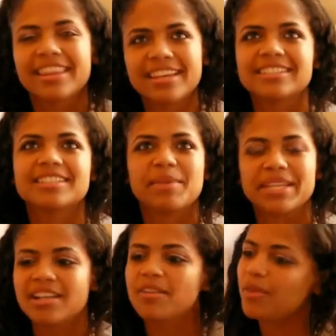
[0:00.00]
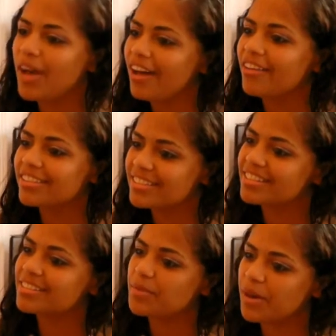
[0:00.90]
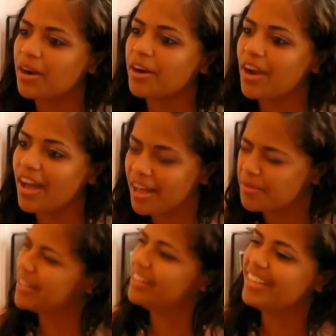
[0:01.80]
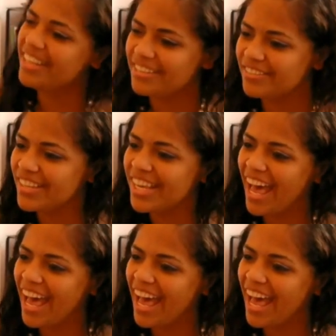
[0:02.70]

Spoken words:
thinking to myself, wow, this is where I'm going to live.